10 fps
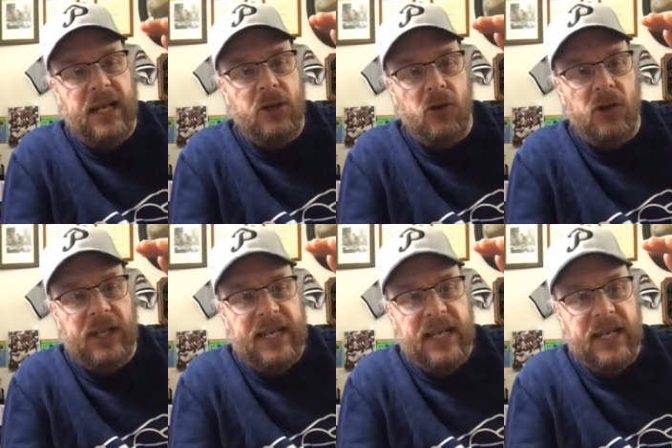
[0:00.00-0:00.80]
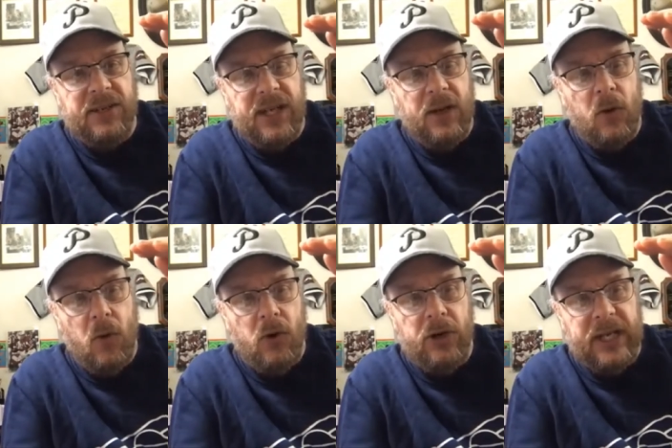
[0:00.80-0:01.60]
in your leagues in
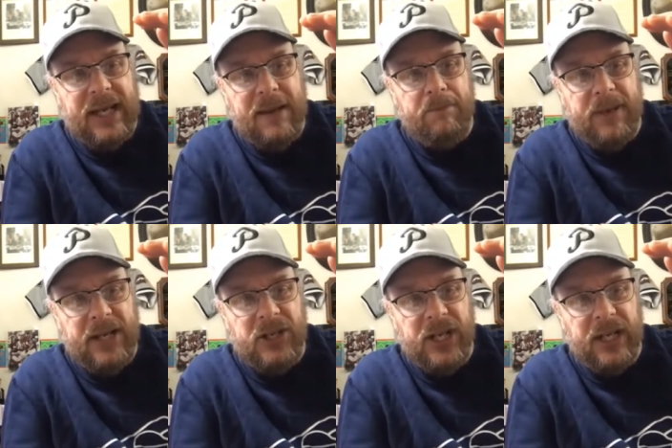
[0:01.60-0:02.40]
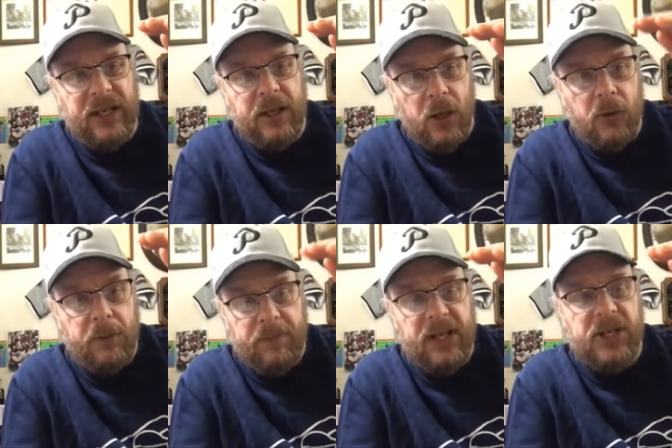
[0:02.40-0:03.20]
order to keep pitching, you know, to
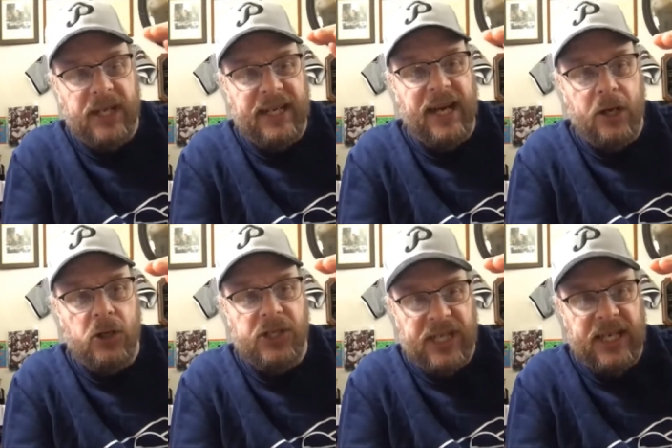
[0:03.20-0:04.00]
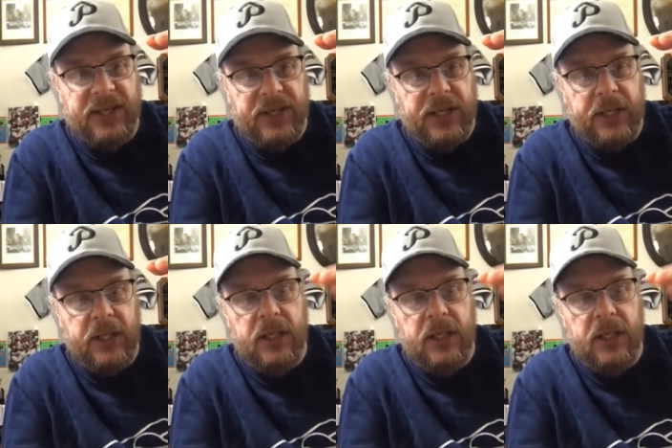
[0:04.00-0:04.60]
pitch an entire season,